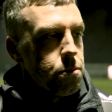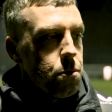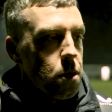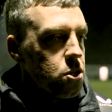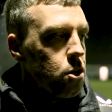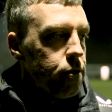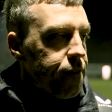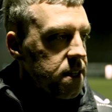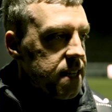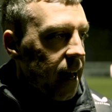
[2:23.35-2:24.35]
There wasn't
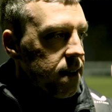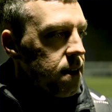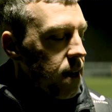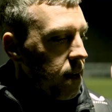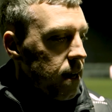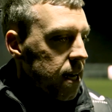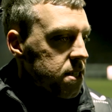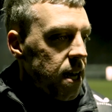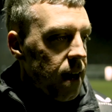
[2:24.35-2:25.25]
enough intent, and like I say,